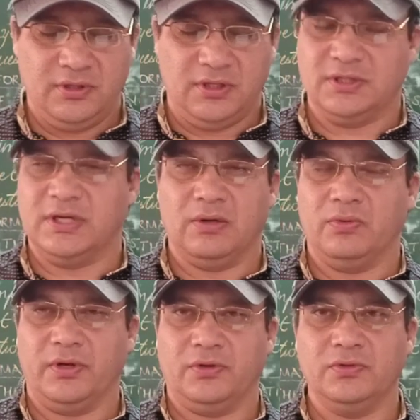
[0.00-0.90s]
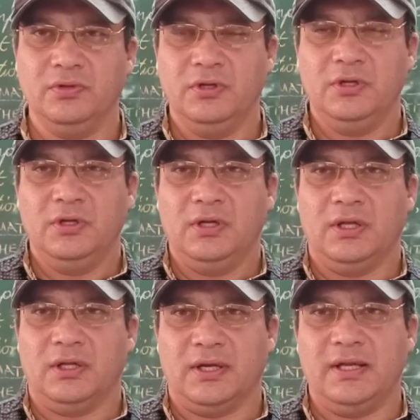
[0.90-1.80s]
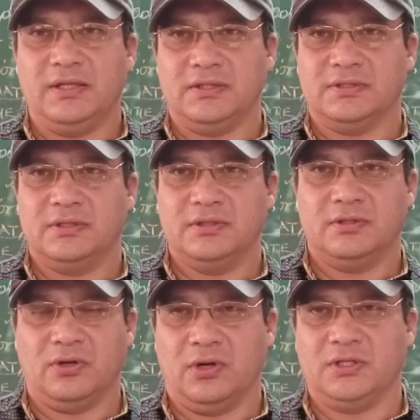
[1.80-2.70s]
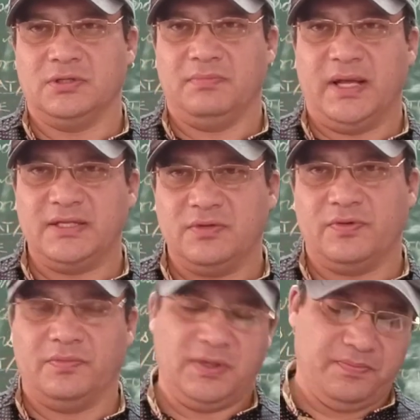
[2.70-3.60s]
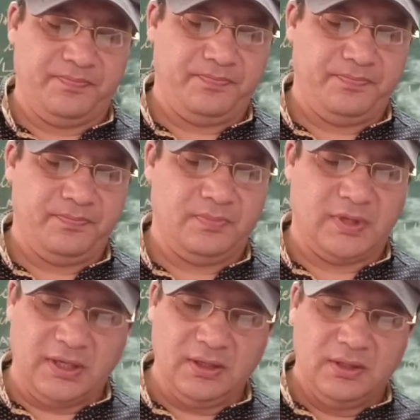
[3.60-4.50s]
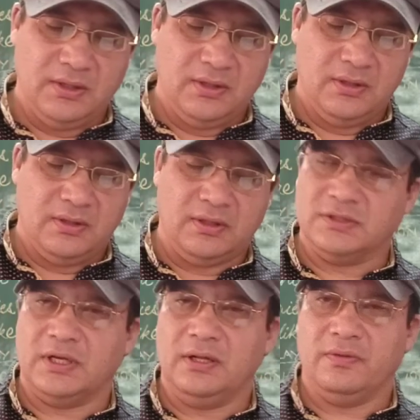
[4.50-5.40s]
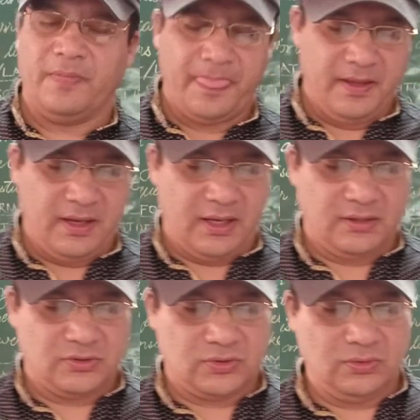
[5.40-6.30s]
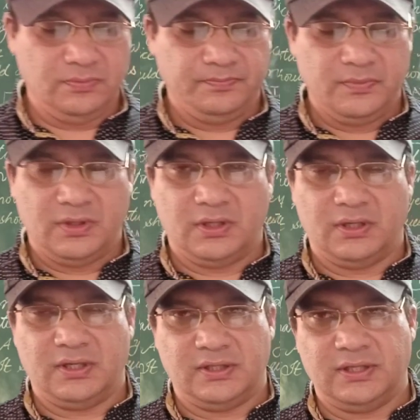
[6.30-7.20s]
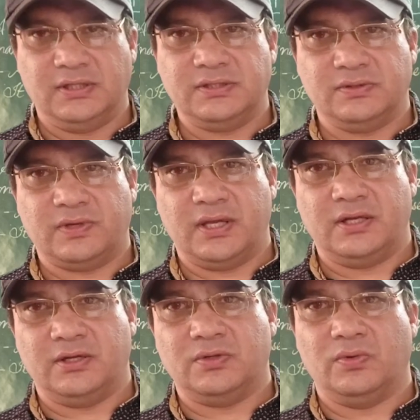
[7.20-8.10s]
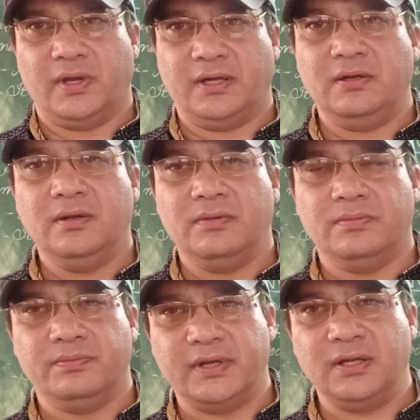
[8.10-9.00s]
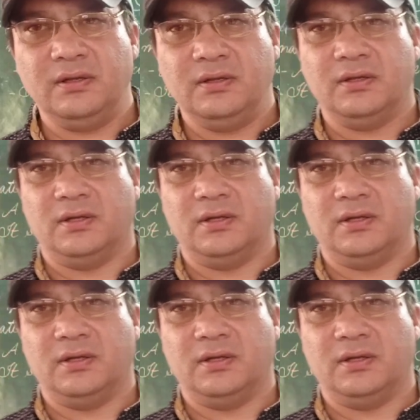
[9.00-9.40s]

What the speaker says: He is now going to release the knowledge of magic from him. Right? Listen now. And so he tells, okay, Ariel, to go and bring